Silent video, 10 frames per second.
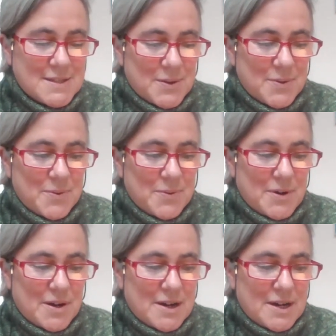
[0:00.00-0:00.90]

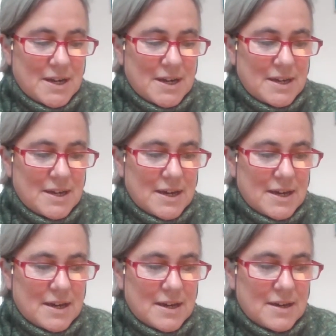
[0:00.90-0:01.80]
So
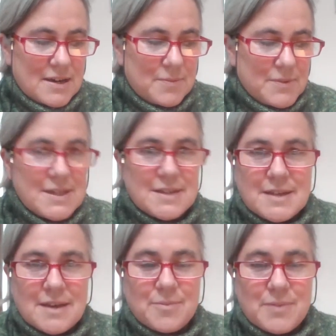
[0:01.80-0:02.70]
we
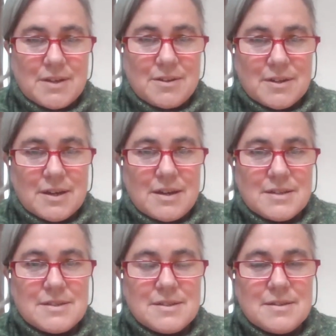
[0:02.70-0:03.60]
sat down and we had a look
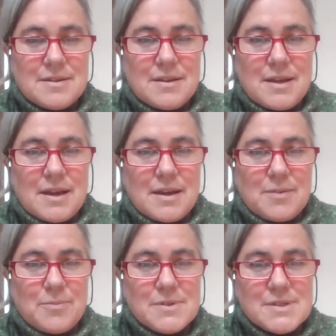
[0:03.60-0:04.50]
at
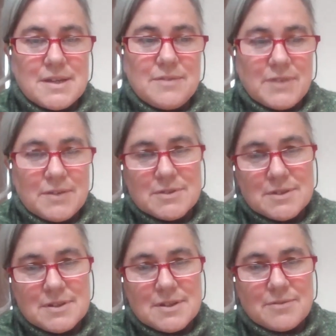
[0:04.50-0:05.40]
ones I had
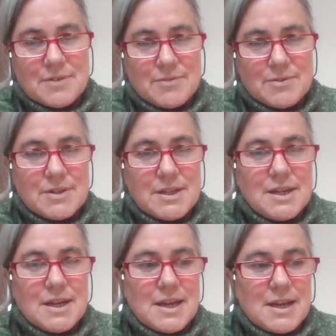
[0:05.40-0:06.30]
favourited on
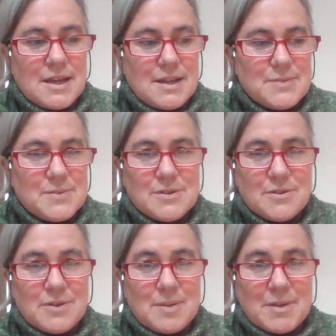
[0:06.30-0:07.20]
Ravelry and
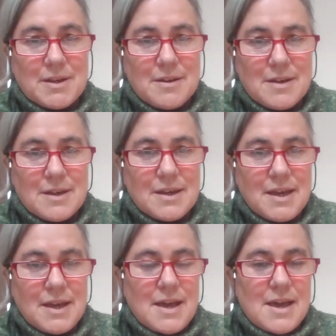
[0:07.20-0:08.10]
which I thought he might
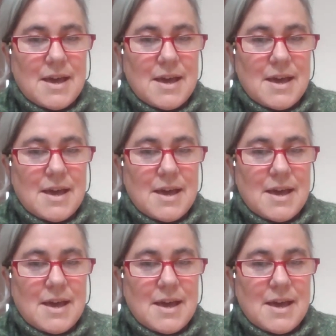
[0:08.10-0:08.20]
like.